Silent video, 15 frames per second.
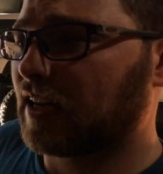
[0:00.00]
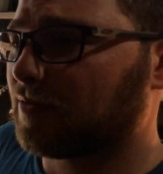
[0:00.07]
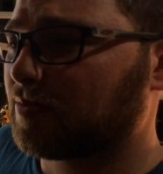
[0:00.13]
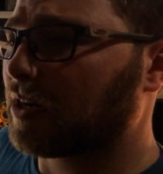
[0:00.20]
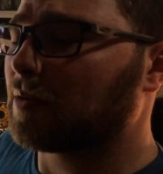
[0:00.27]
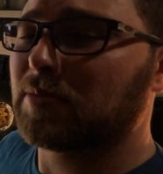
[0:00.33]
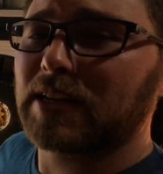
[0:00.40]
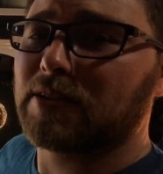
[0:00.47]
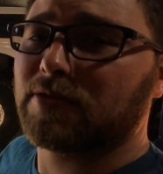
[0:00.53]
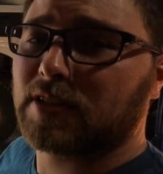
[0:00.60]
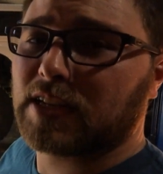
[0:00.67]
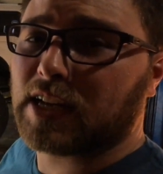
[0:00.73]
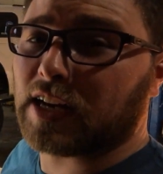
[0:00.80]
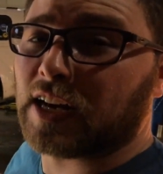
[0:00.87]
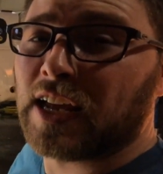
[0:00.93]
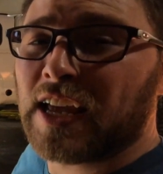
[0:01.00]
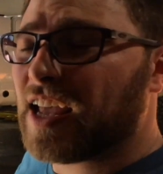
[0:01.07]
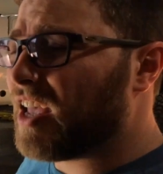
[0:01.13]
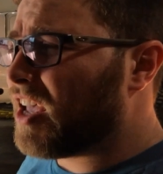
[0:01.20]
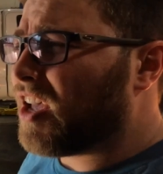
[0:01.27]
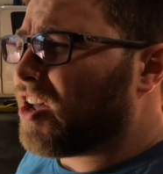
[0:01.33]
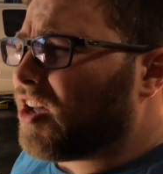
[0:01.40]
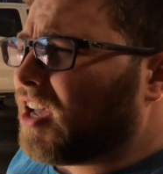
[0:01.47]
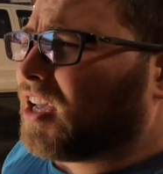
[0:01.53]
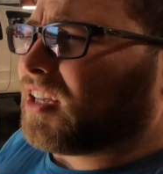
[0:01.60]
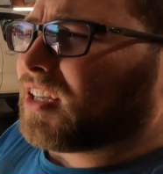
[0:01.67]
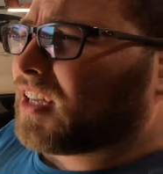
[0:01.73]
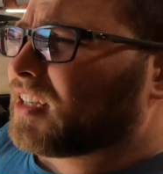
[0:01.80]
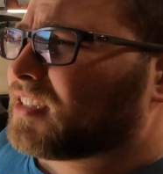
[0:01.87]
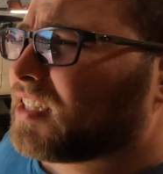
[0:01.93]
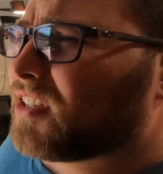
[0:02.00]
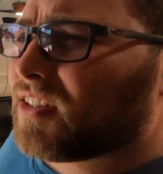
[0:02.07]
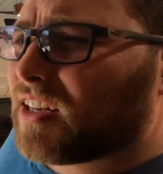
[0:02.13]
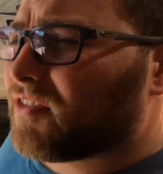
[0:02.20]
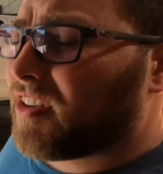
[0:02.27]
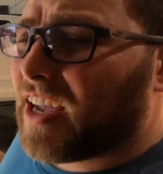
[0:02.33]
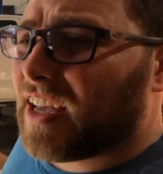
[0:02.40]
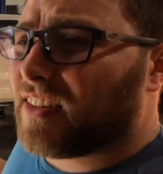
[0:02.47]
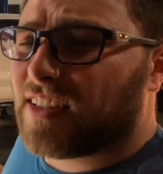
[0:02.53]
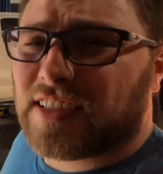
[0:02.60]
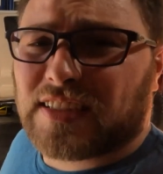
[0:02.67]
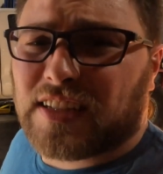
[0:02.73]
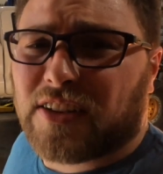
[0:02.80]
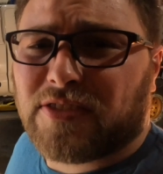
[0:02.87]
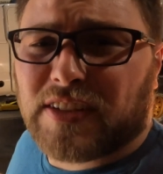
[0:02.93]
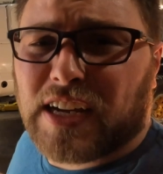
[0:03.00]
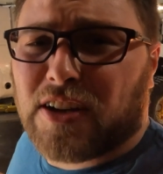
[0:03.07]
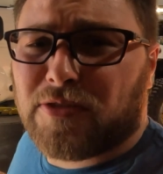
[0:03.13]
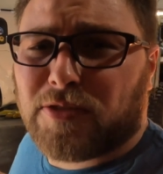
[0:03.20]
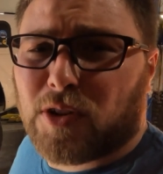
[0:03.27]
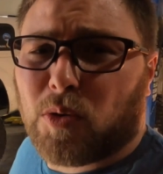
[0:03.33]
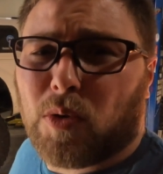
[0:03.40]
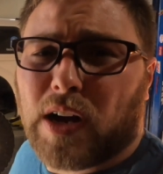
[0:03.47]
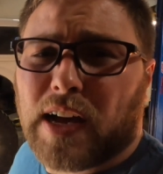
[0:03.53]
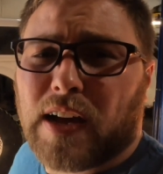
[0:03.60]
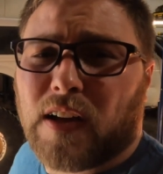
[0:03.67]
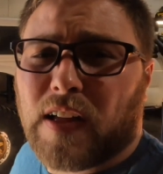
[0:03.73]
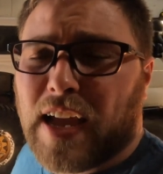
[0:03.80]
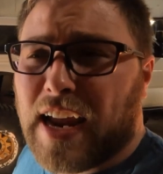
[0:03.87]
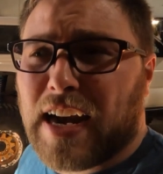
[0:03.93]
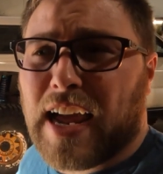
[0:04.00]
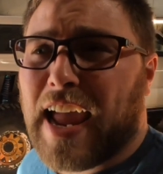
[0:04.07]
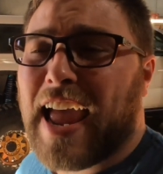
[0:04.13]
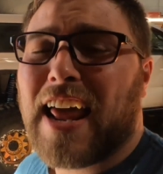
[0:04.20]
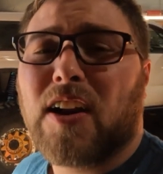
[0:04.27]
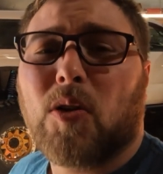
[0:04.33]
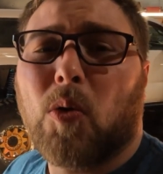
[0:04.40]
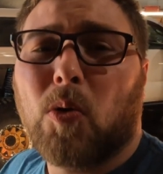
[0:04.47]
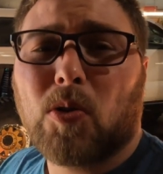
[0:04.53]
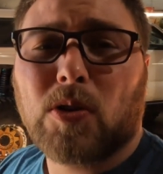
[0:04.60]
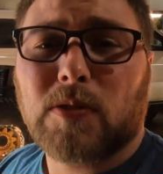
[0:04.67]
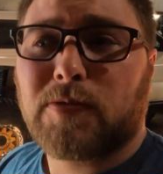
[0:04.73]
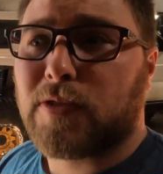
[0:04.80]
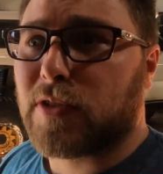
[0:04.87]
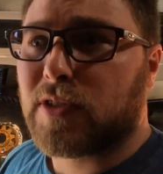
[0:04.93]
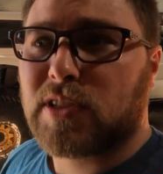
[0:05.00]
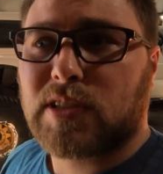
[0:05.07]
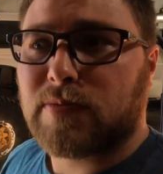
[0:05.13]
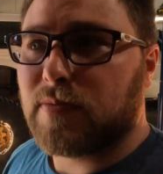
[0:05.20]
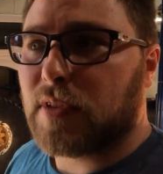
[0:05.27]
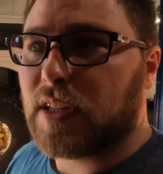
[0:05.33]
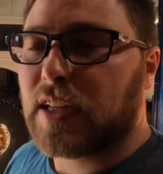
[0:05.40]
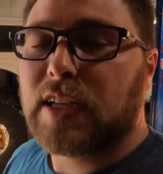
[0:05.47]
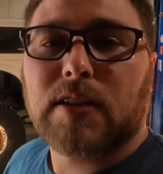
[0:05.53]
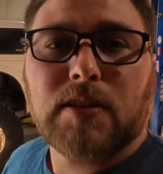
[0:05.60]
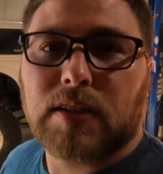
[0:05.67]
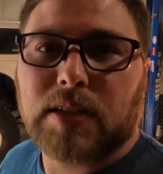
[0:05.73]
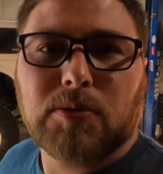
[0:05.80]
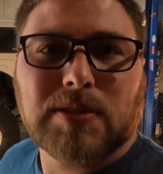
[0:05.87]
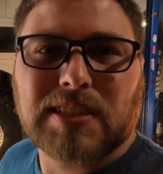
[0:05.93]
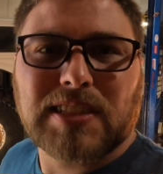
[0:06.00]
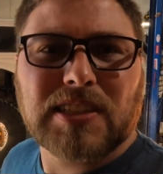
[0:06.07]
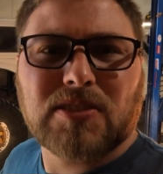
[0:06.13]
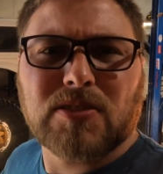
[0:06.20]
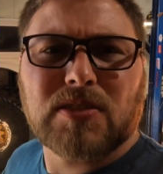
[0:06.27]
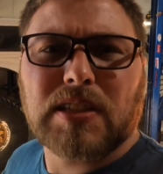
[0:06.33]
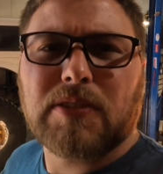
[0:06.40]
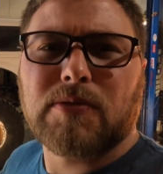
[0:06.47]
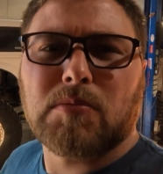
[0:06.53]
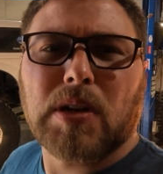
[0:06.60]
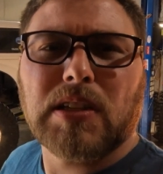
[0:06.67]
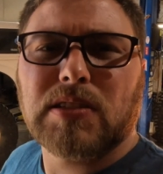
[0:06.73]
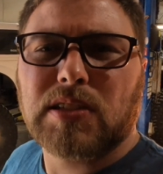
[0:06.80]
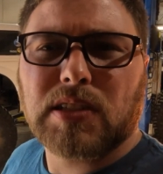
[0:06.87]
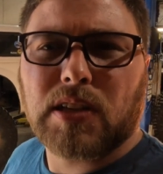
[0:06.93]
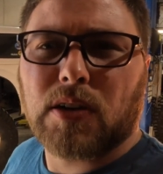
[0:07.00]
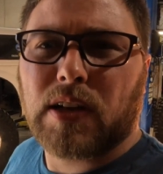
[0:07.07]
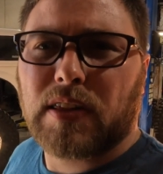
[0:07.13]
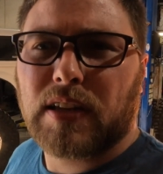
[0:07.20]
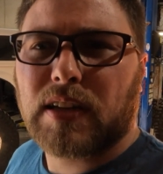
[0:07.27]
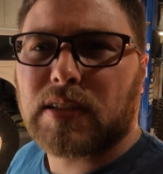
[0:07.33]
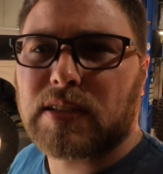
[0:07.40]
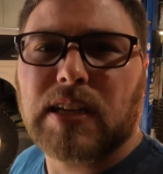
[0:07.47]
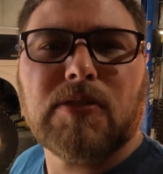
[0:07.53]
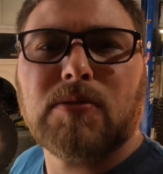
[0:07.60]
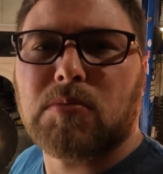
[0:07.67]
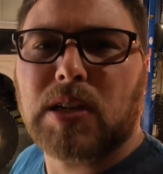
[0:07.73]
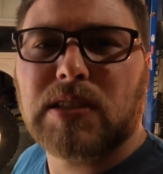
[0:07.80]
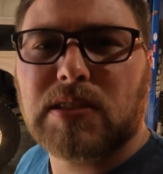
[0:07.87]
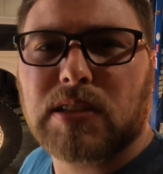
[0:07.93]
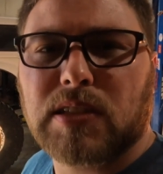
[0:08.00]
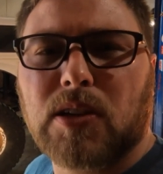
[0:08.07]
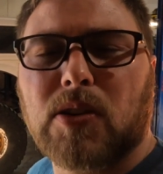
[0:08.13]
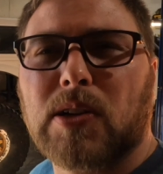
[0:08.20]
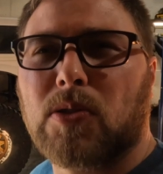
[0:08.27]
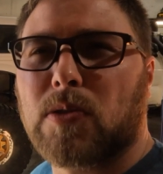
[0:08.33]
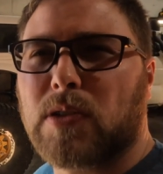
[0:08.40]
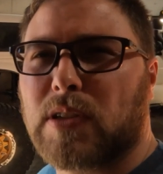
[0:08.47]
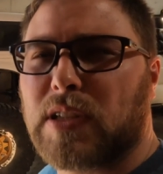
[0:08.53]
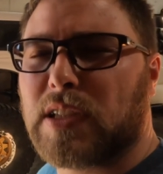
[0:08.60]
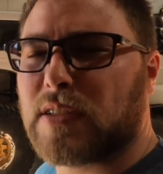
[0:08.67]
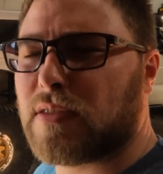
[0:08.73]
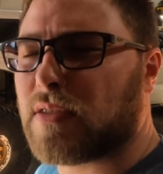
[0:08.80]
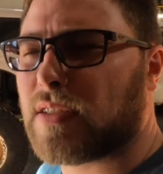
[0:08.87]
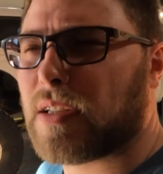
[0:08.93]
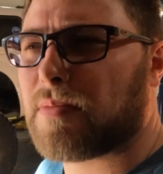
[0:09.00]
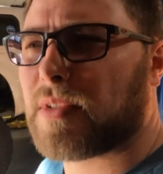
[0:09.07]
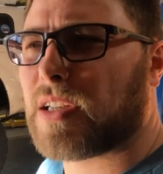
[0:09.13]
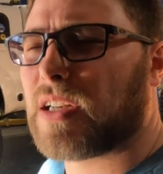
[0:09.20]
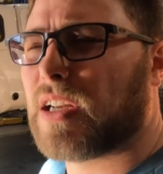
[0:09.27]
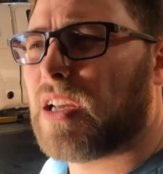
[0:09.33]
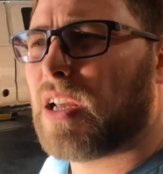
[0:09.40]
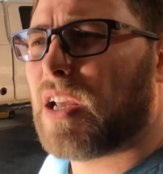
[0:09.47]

I've probably ever done. Considering I've had this stuff now for a while, and I had it ordered for, it was 6 or 7 months ago. I think 7 months ago I ordered this or something.